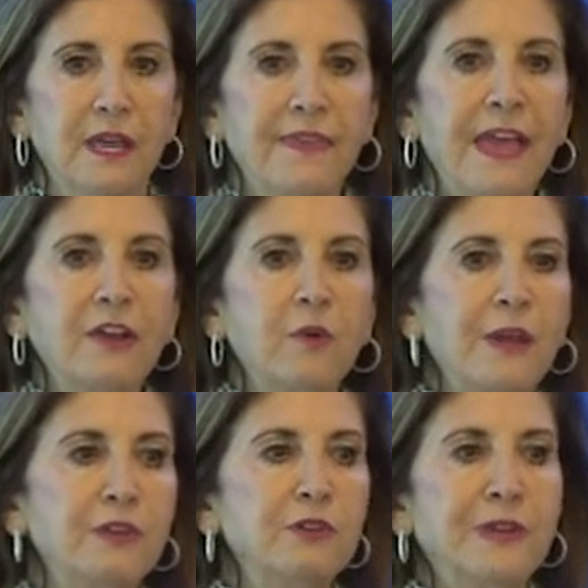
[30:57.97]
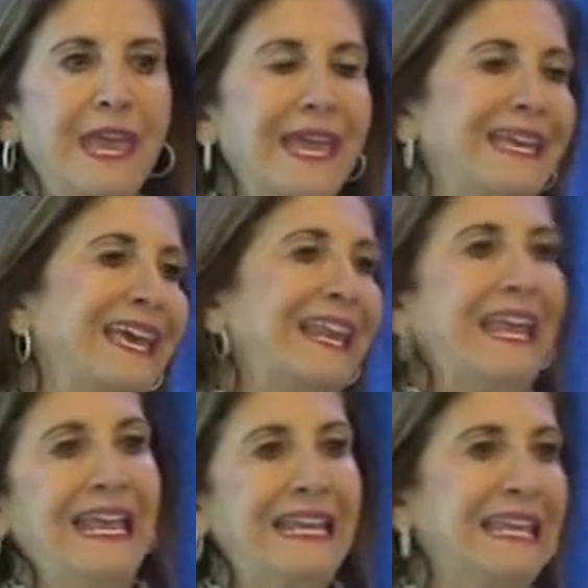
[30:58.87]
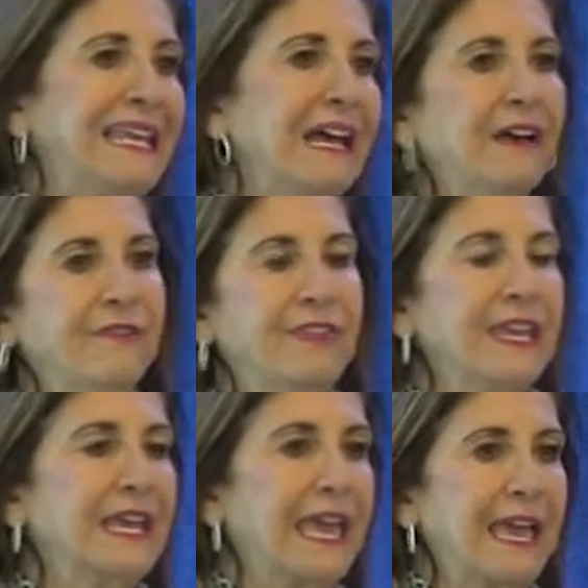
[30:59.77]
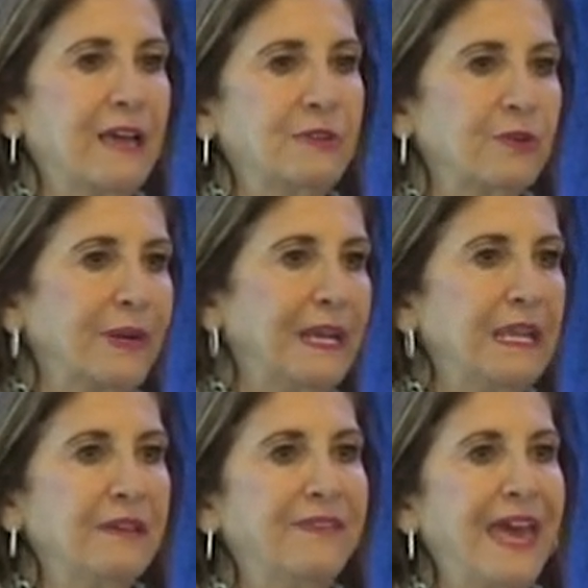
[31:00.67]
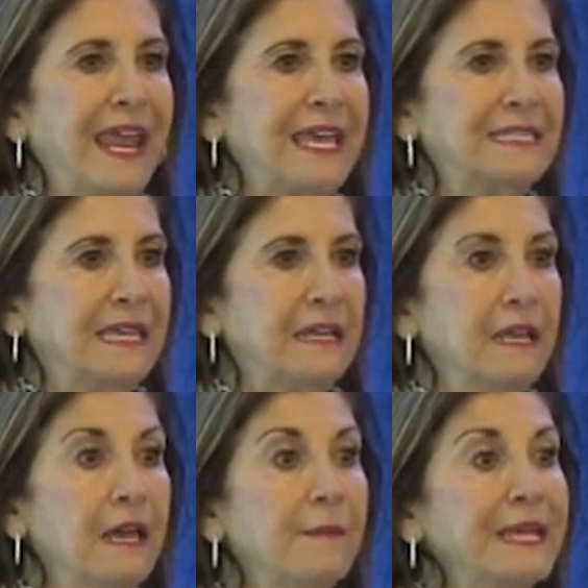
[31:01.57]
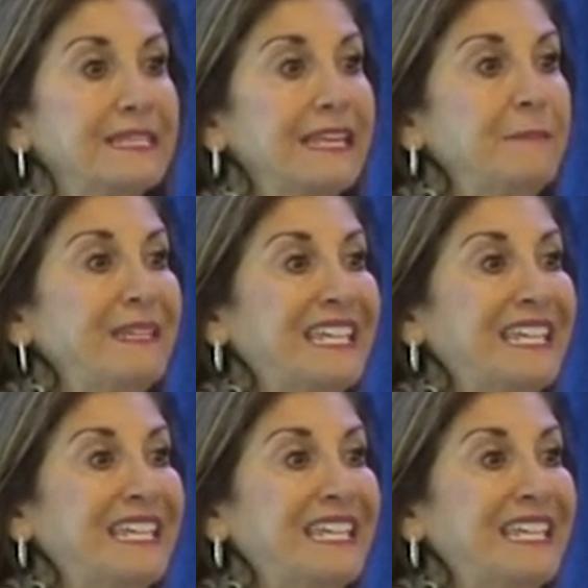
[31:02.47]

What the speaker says: that creditor can't get any of the account or any of that asset because they'd be